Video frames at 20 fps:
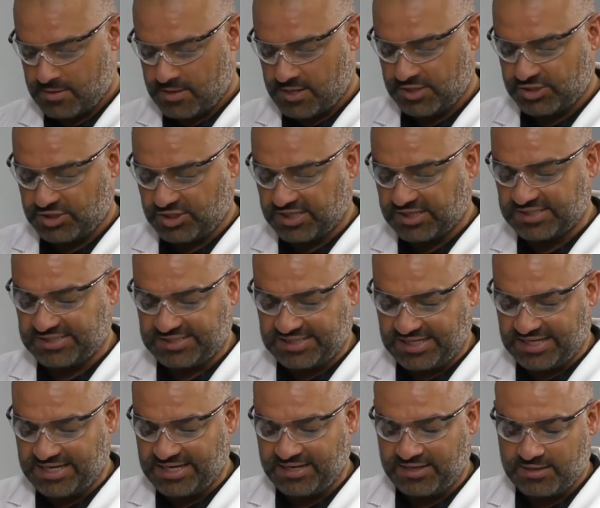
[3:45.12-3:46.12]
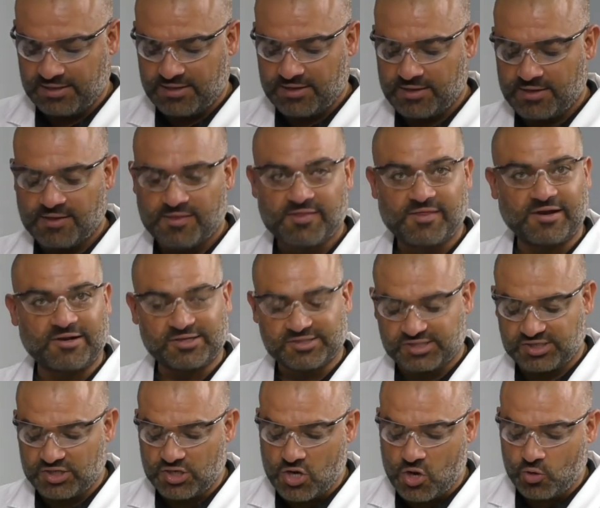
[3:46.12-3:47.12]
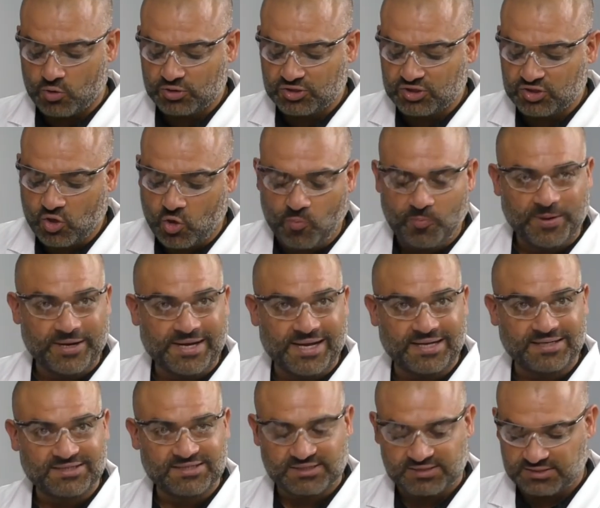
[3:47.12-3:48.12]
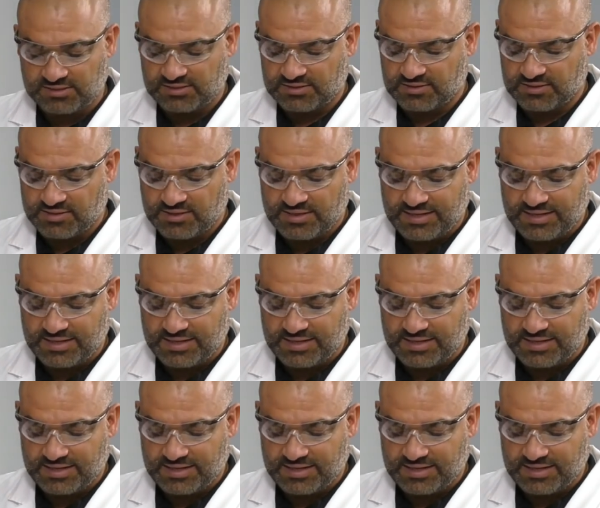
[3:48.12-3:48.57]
As you can see, there's no soapiness.